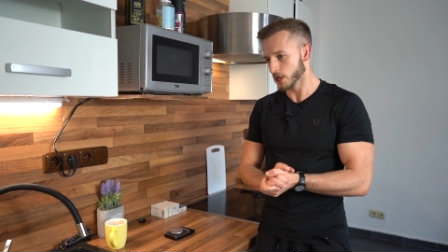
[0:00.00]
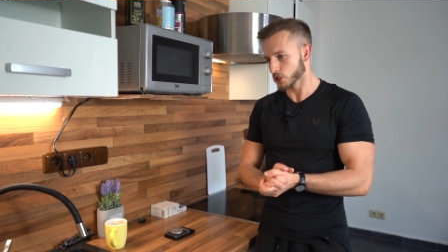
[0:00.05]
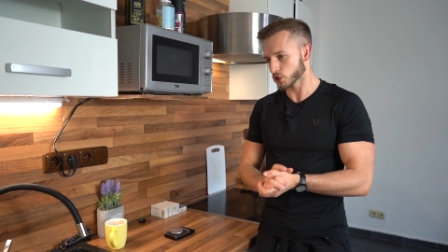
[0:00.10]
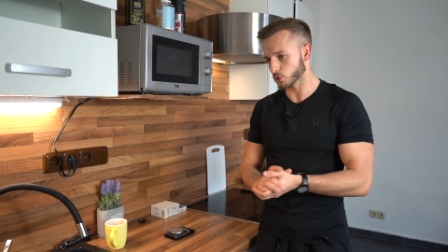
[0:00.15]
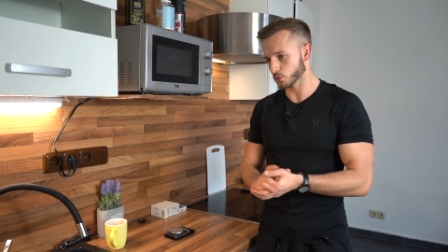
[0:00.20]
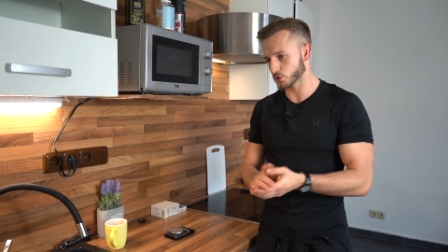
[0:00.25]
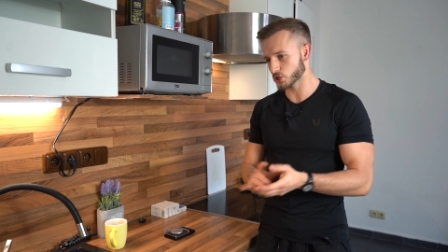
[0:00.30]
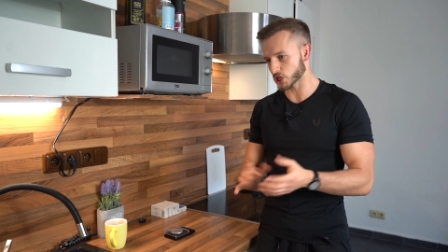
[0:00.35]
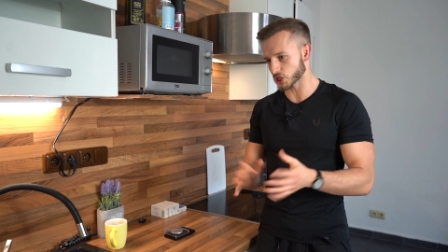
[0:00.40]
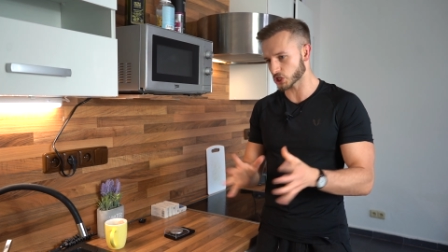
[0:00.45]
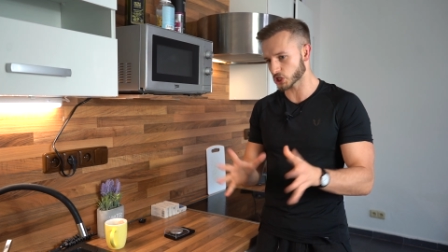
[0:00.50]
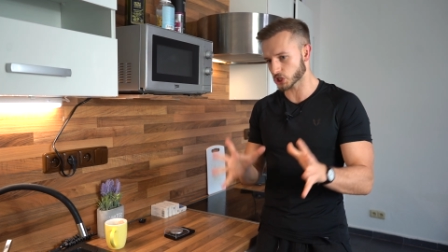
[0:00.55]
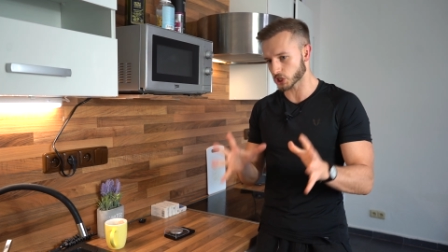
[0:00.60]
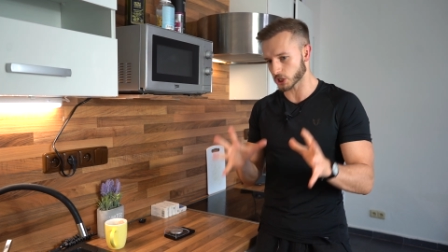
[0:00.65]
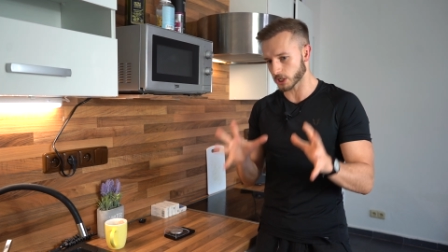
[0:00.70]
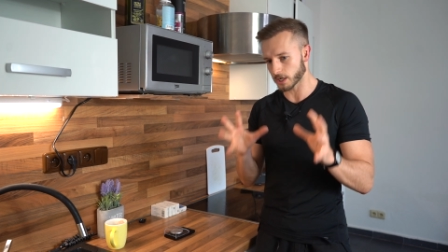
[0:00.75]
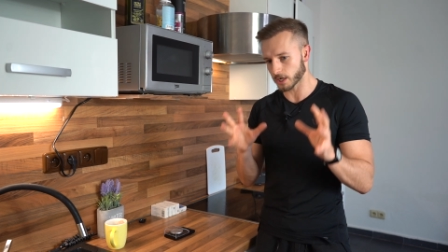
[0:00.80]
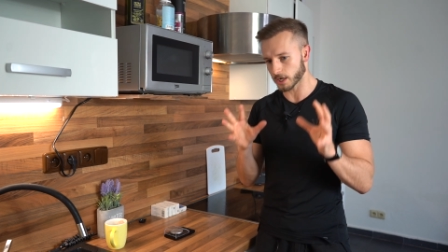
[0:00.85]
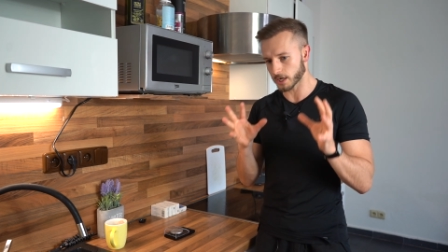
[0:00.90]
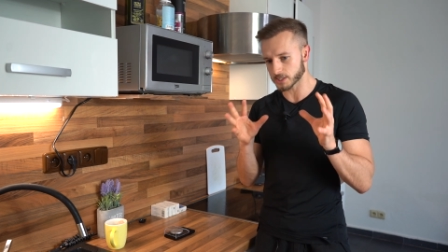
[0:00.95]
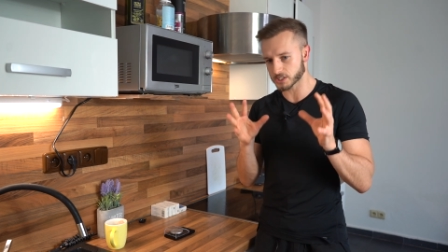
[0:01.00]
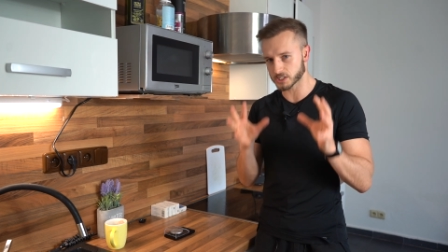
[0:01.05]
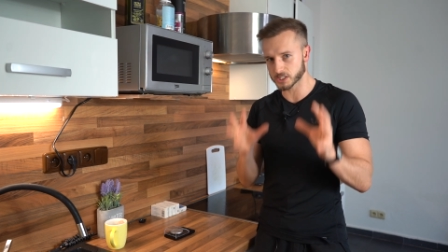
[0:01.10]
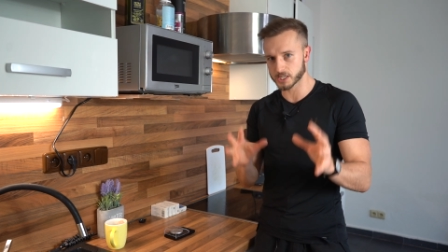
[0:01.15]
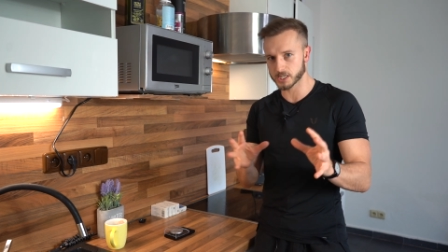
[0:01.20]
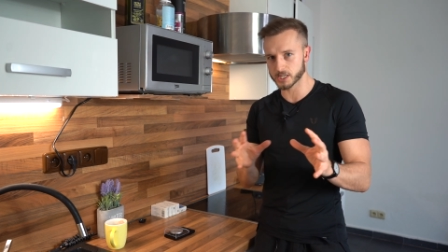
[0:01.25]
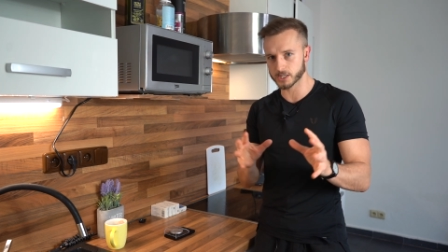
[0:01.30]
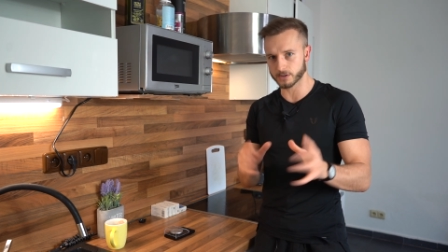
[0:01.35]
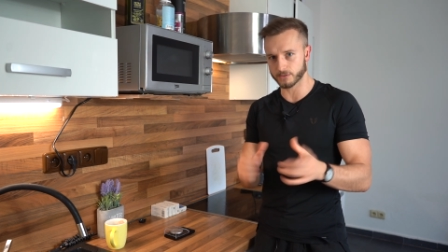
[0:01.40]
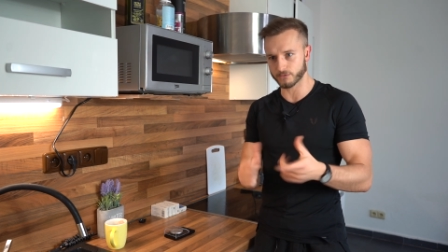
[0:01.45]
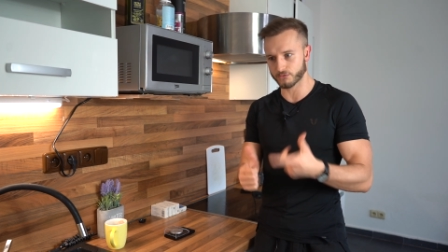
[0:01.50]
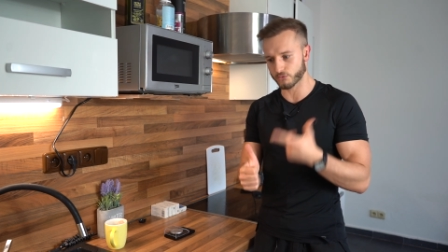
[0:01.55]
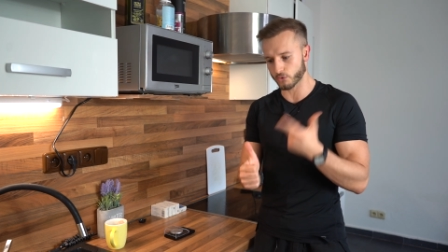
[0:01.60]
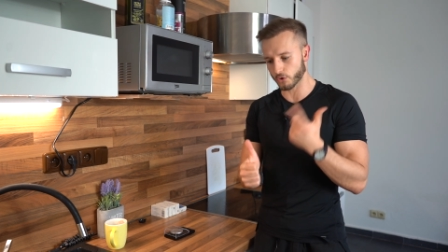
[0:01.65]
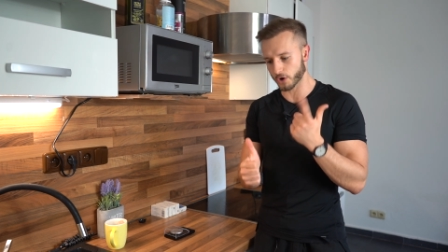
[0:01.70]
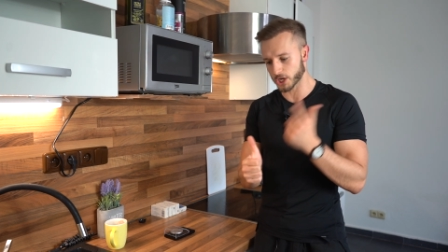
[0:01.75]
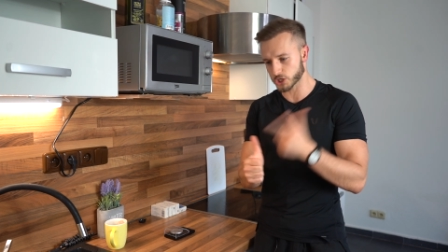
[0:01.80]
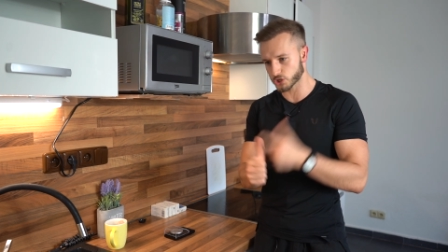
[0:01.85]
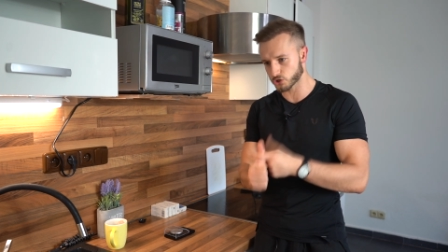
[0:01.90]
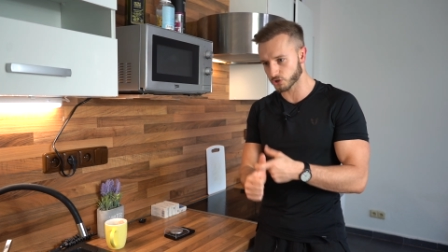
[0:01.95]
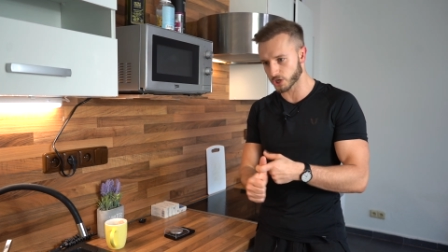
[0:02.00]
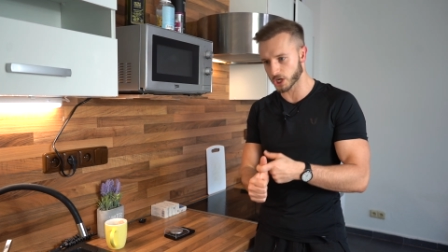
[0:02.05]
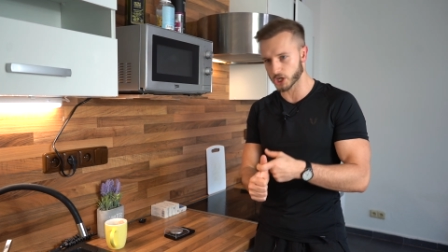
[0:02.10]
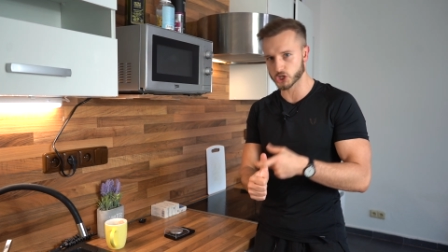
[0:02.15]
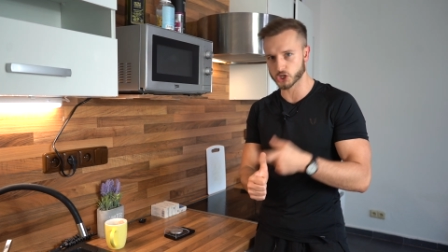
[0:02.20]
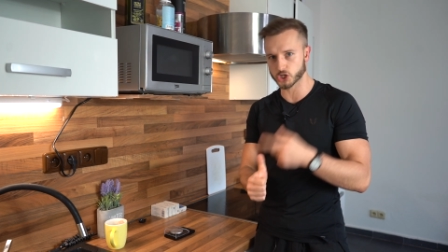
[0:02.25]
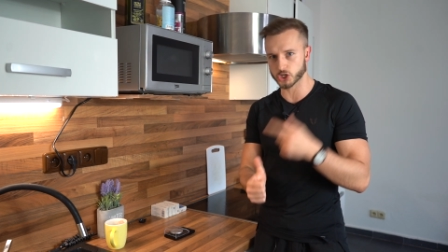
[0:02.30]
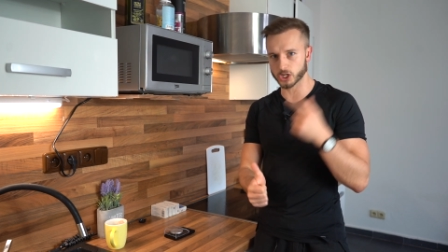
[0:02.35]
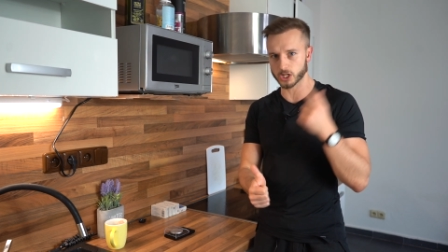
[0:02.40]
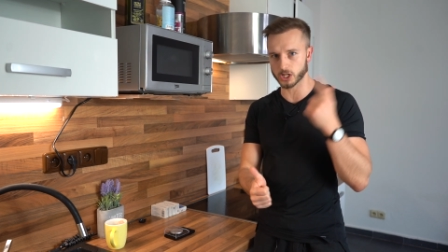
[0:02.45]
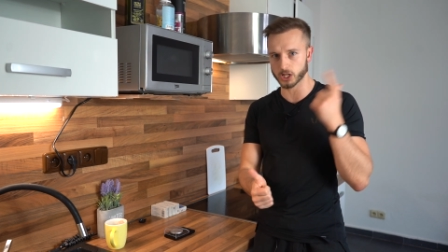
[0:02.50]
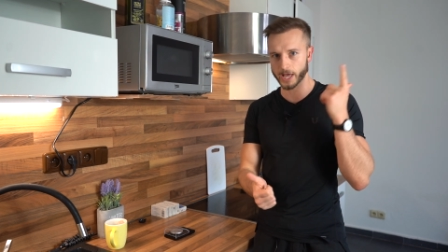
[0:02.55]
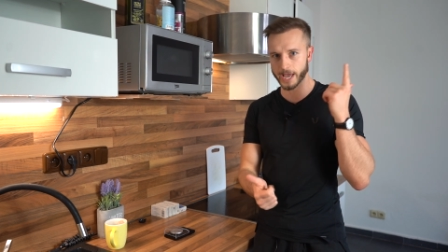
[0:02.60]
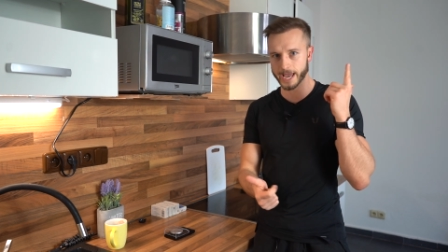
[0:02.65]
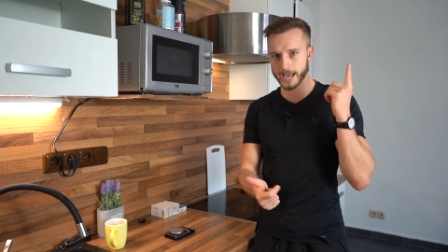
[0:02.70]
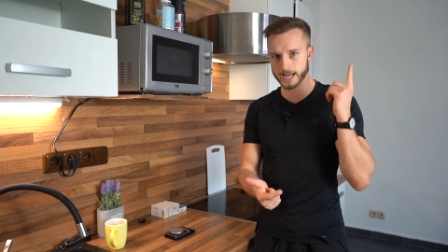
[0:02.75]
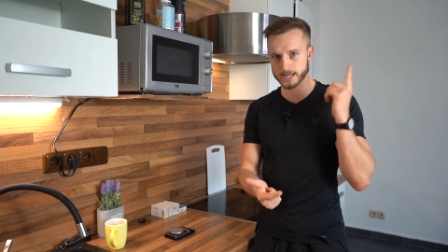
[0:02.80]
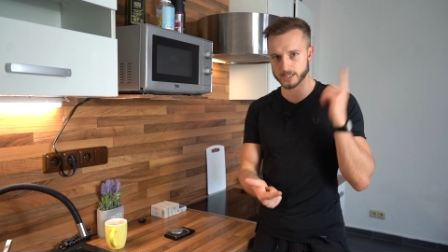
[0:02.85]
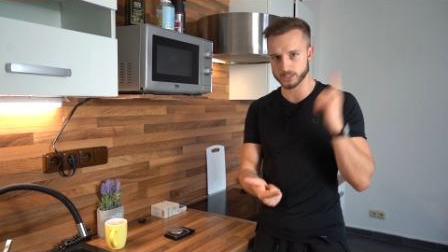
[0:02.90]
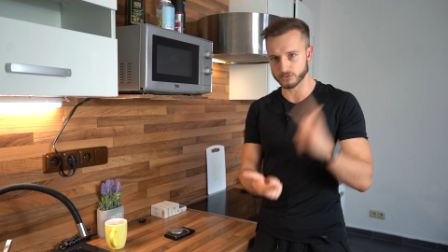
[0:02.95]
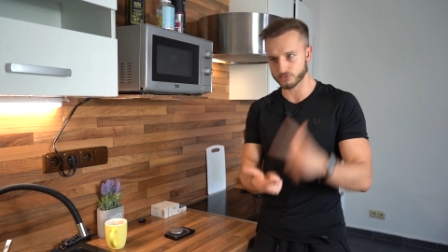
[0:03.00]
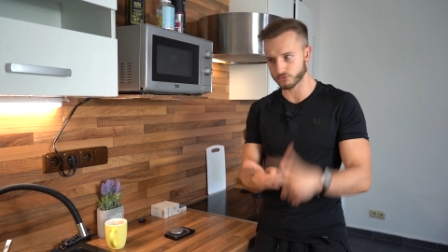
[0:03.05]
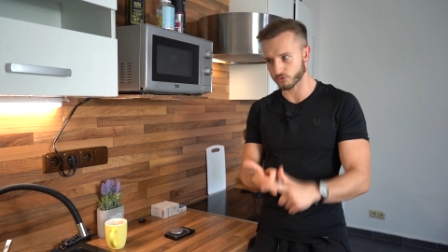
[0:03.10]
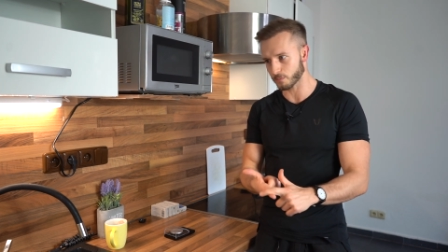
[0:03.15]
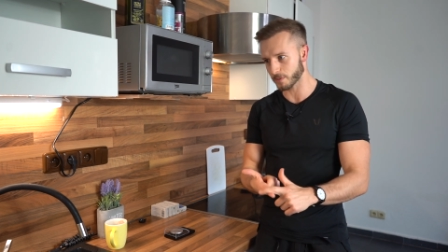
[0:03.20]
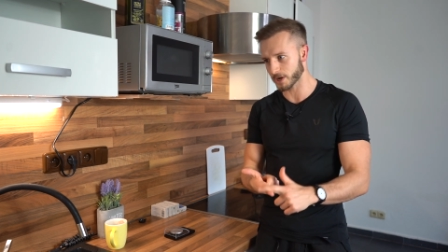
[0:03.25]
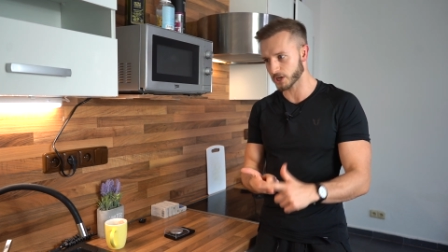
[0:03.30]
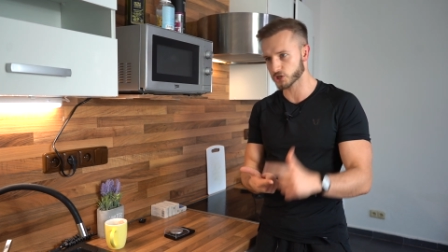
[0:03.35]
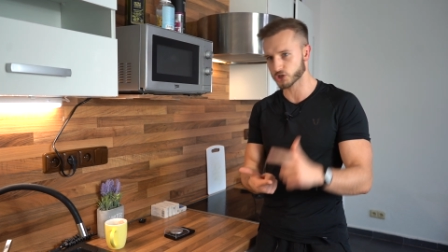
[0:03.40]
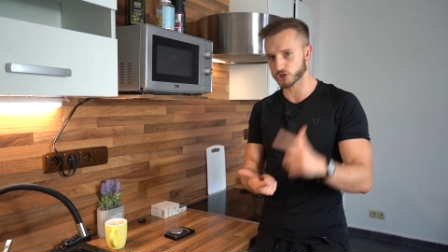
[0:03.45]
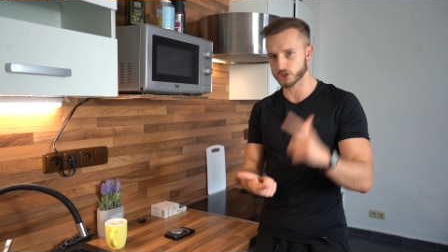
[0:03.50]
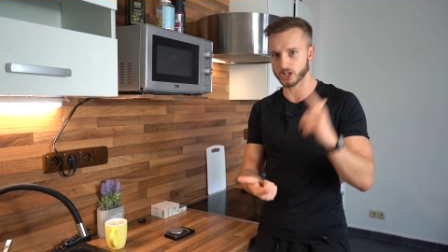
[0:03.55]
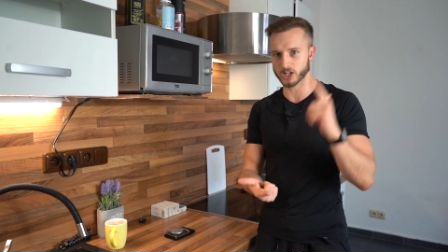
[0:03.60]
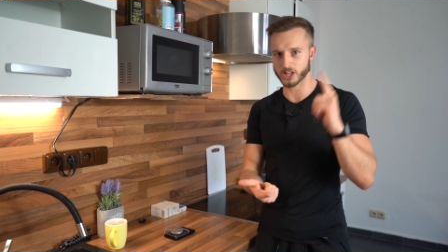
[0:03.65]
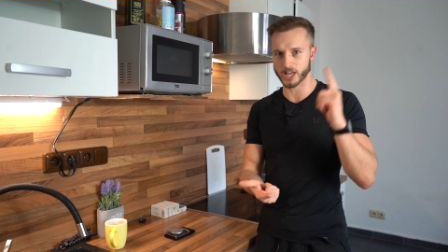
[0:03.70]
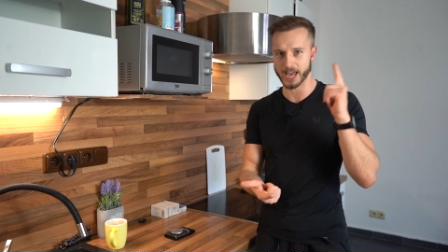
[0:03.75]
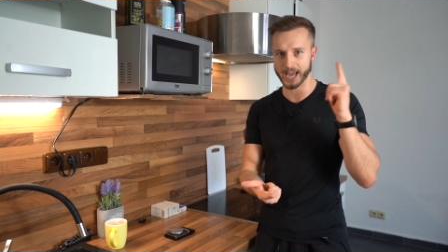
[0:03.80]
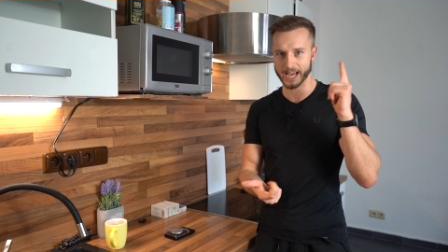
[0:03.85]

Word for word: so just see it for educational and informational